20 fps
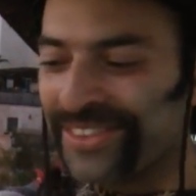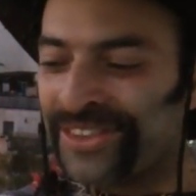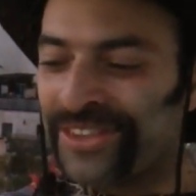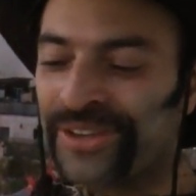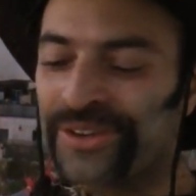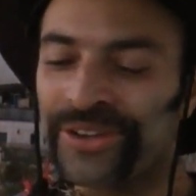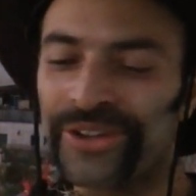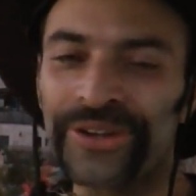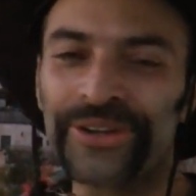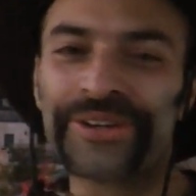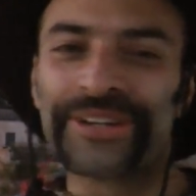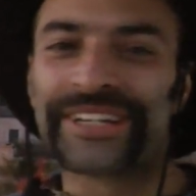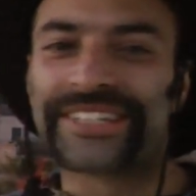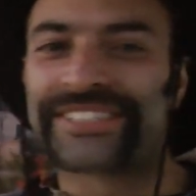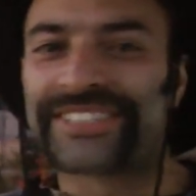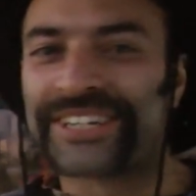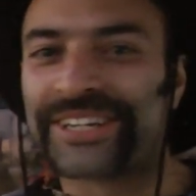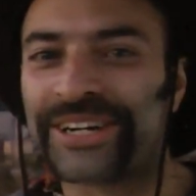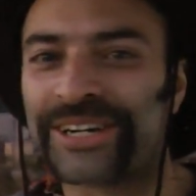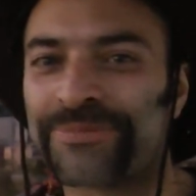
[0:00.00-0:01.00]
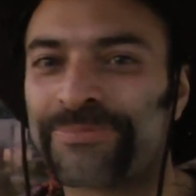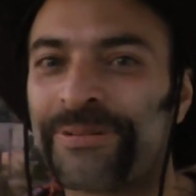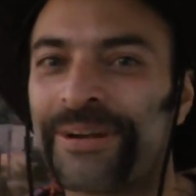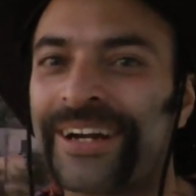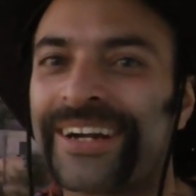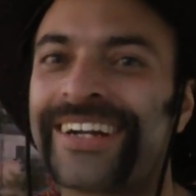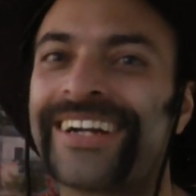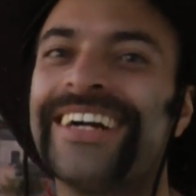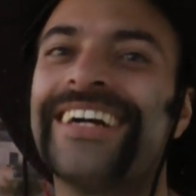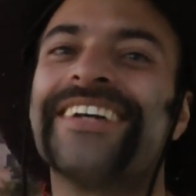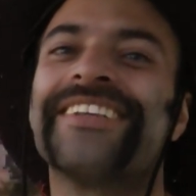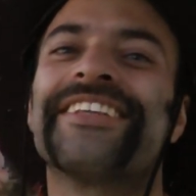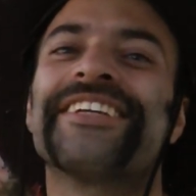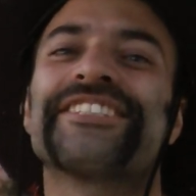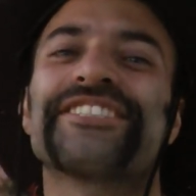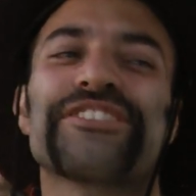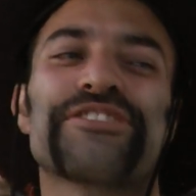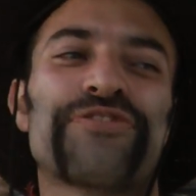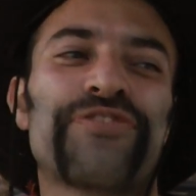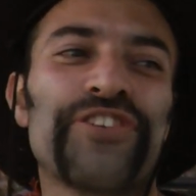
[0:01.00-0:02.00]
To you, Yitzi Goldberg.
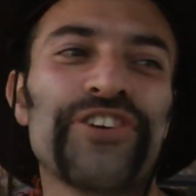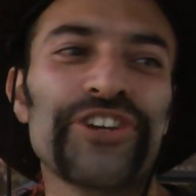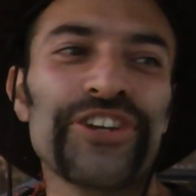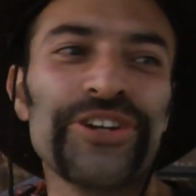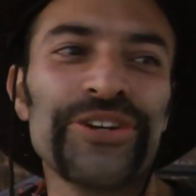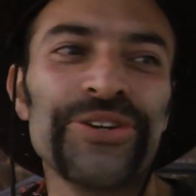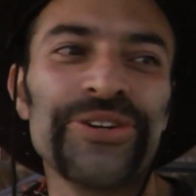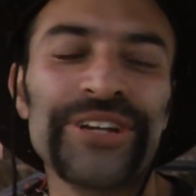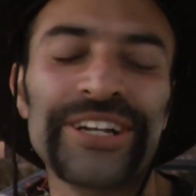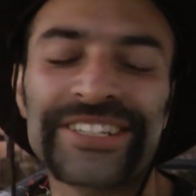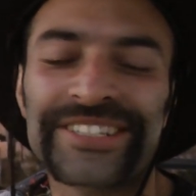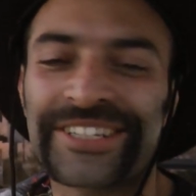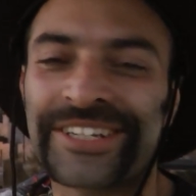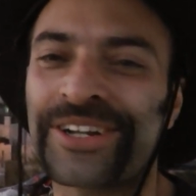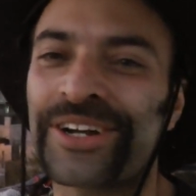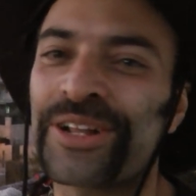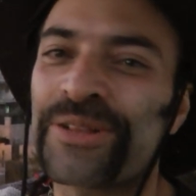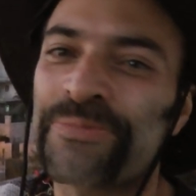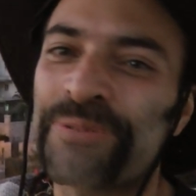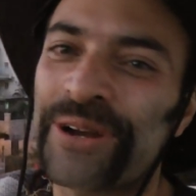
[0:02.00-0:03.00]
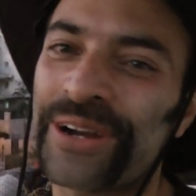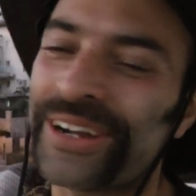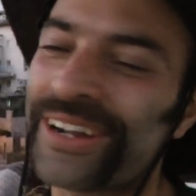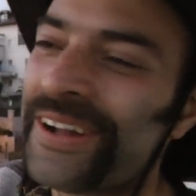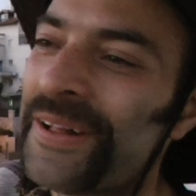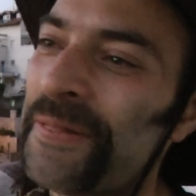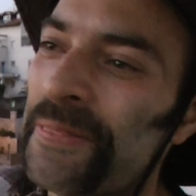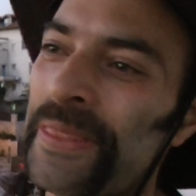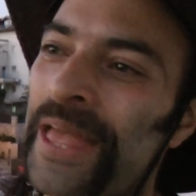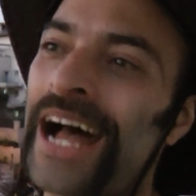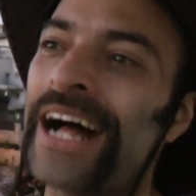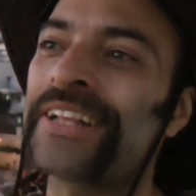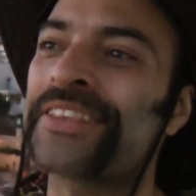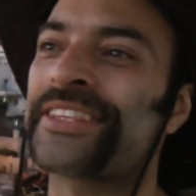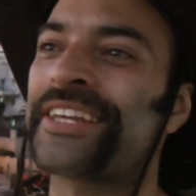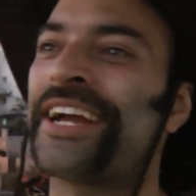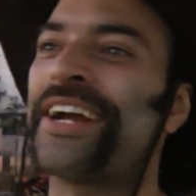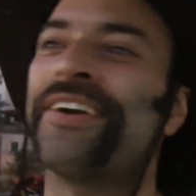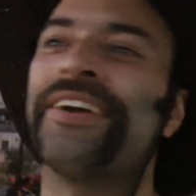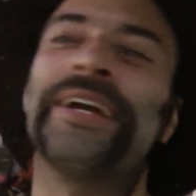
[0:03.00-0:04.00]
This is for you, Yitzi Goldberg, out
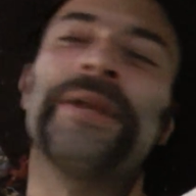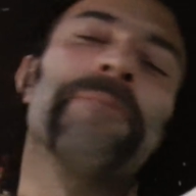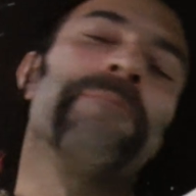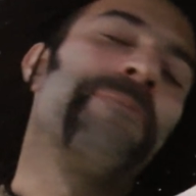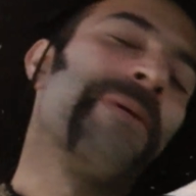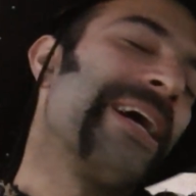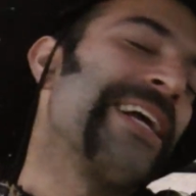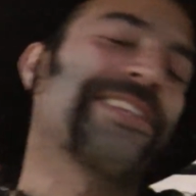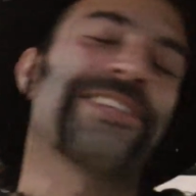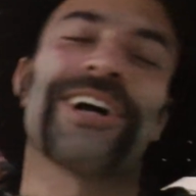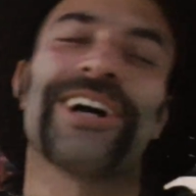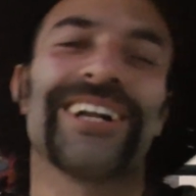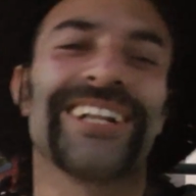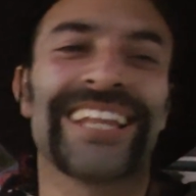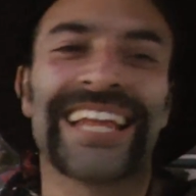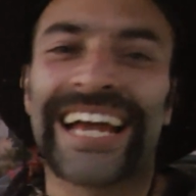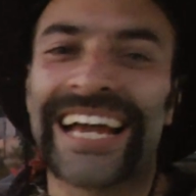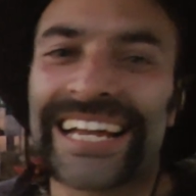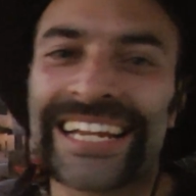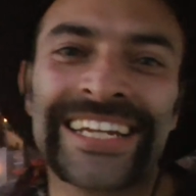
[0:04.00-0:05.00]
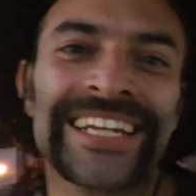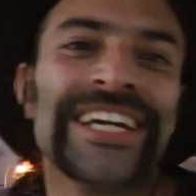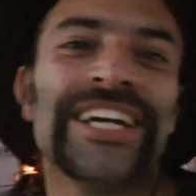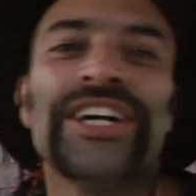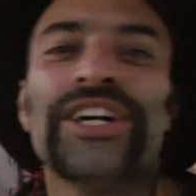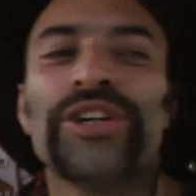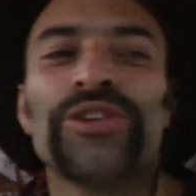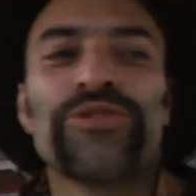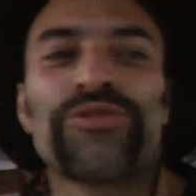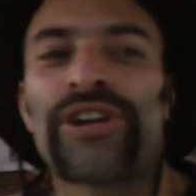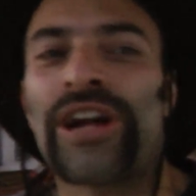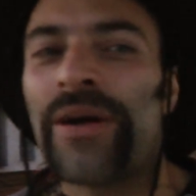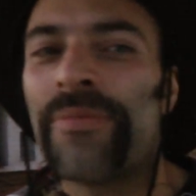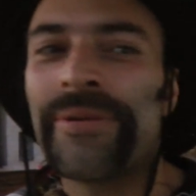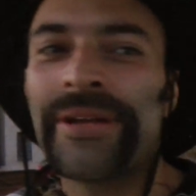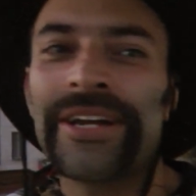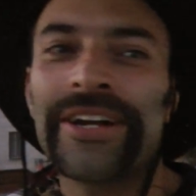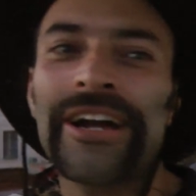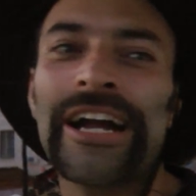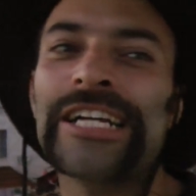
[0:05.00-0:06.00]
there in Beitar land. Come
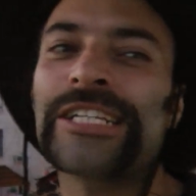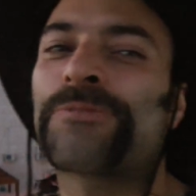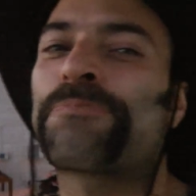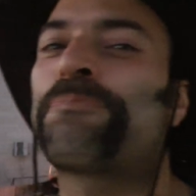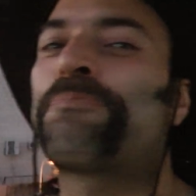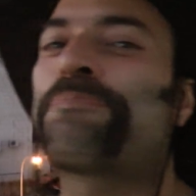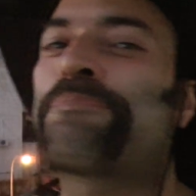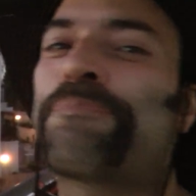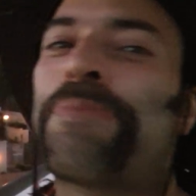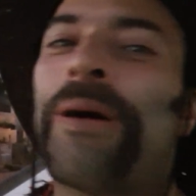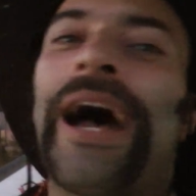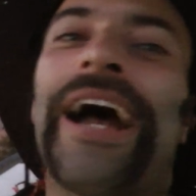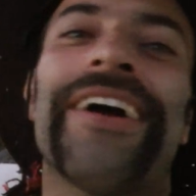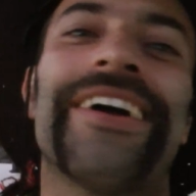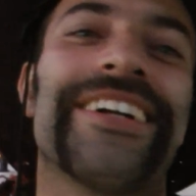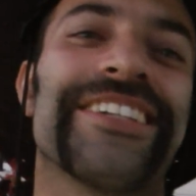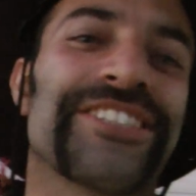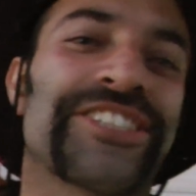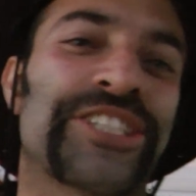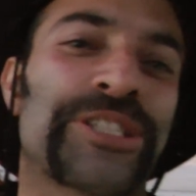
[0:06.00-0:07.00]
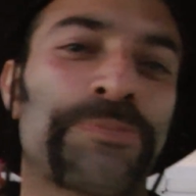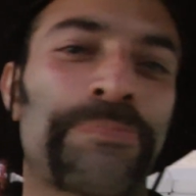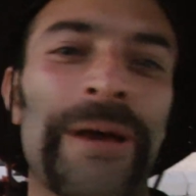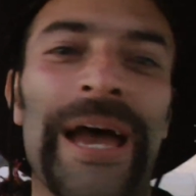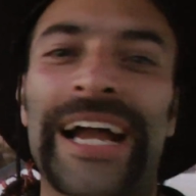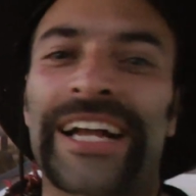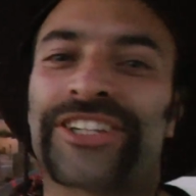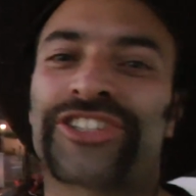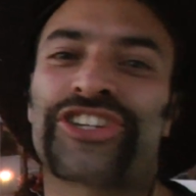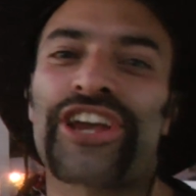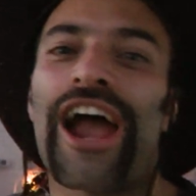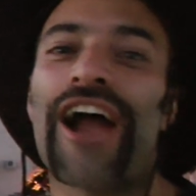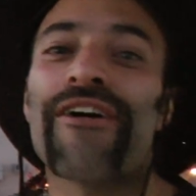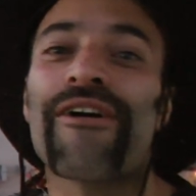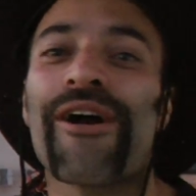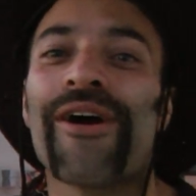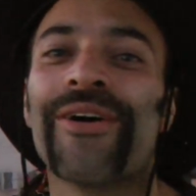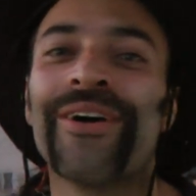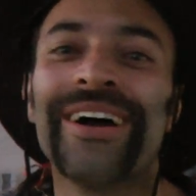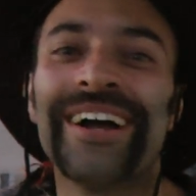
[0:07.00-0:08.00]
here as Pirate Spack
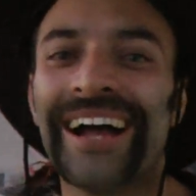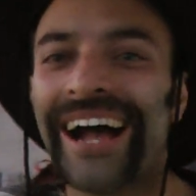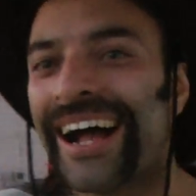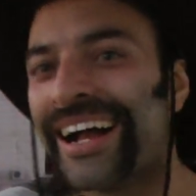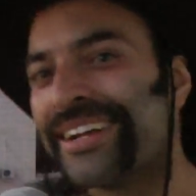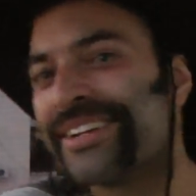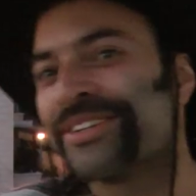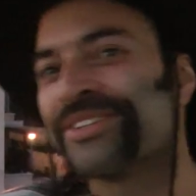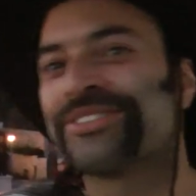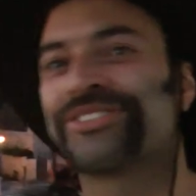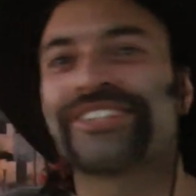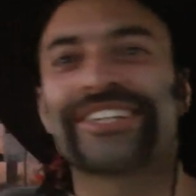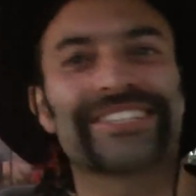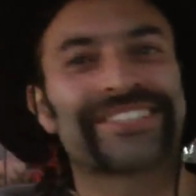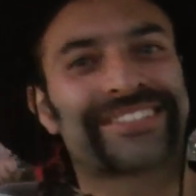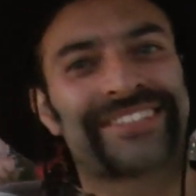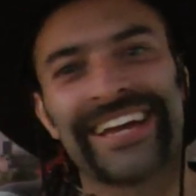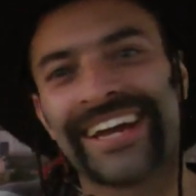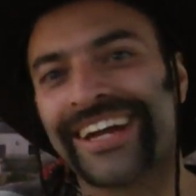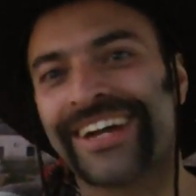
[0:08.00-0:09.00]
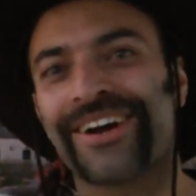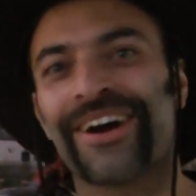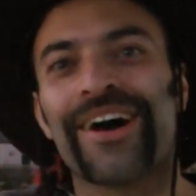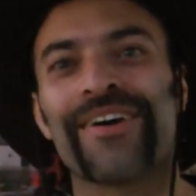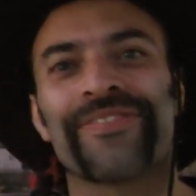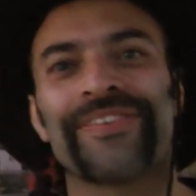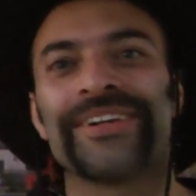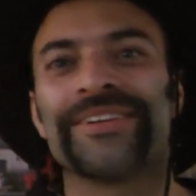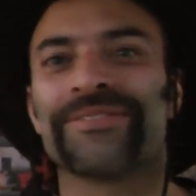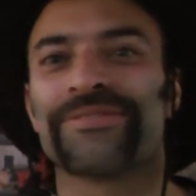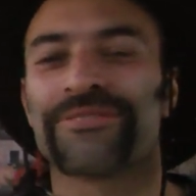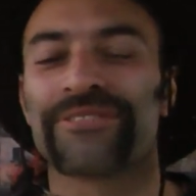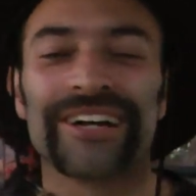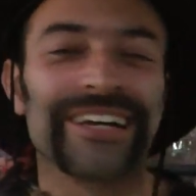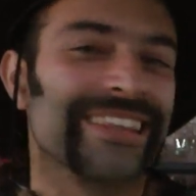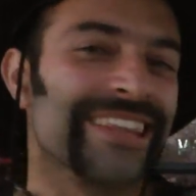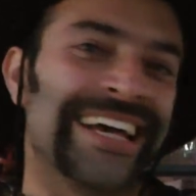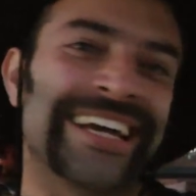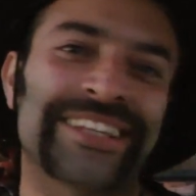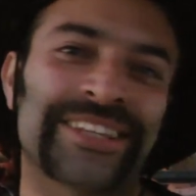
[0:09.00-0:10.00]
Jarrow, and you just take off and
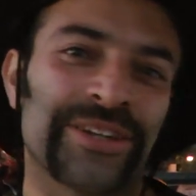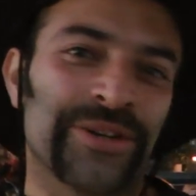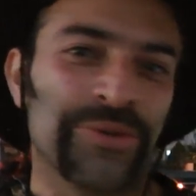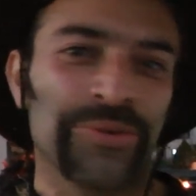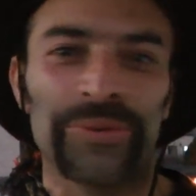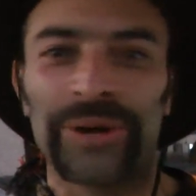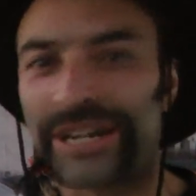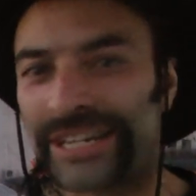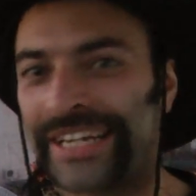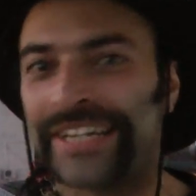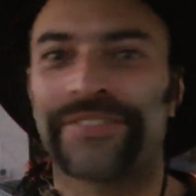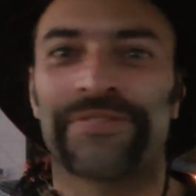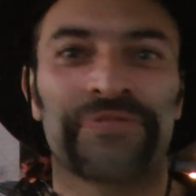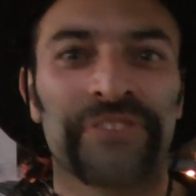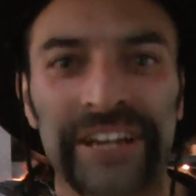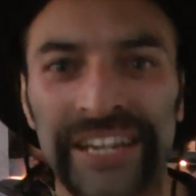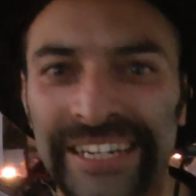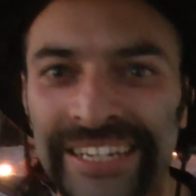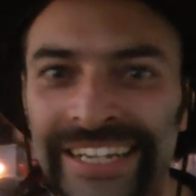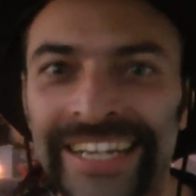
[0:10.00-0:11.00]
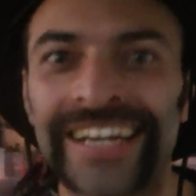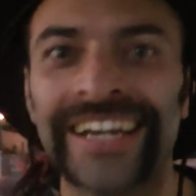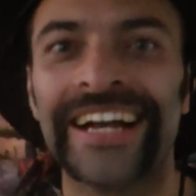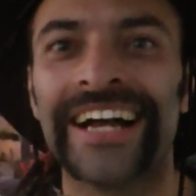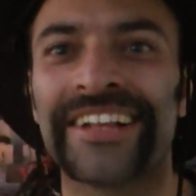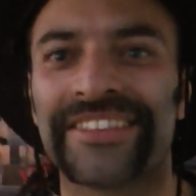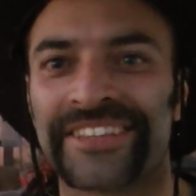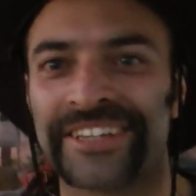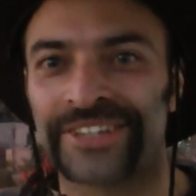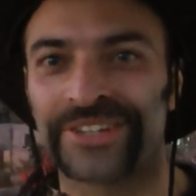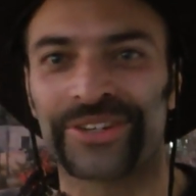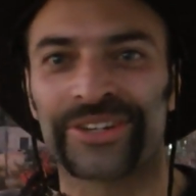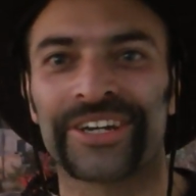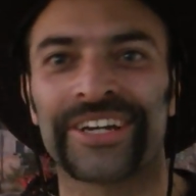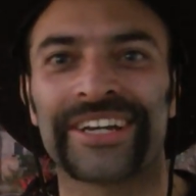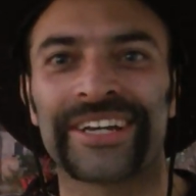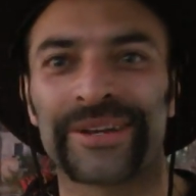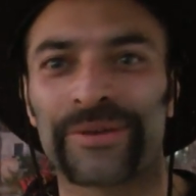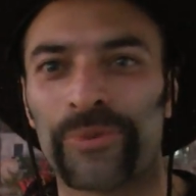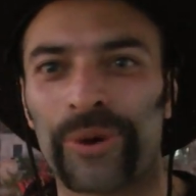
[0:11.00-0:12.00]
run like the Wooking Finn and think you
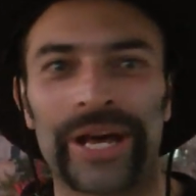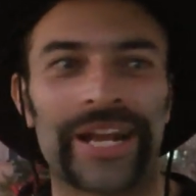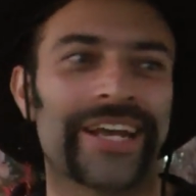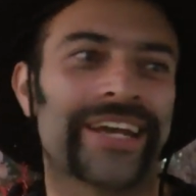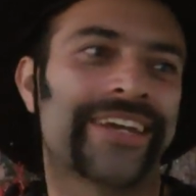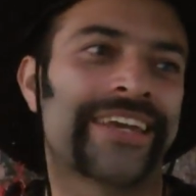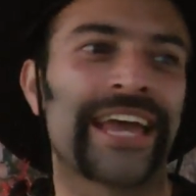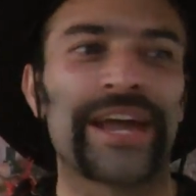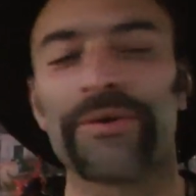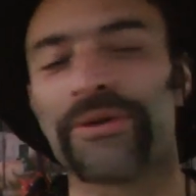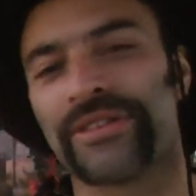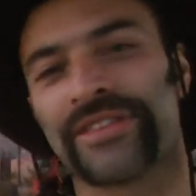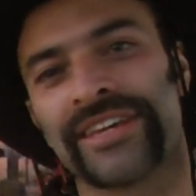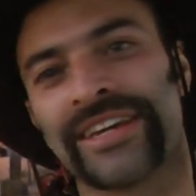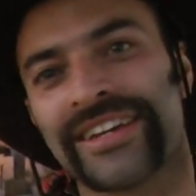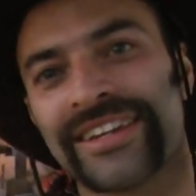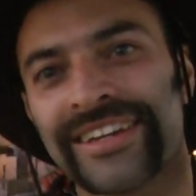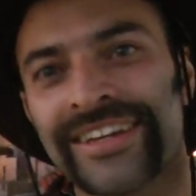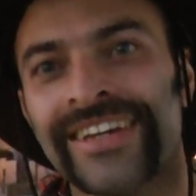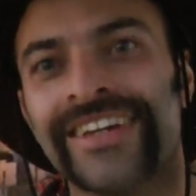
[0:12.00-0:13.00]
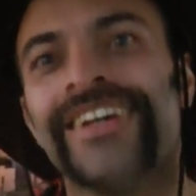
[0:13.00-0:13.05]
can wed a gay with it.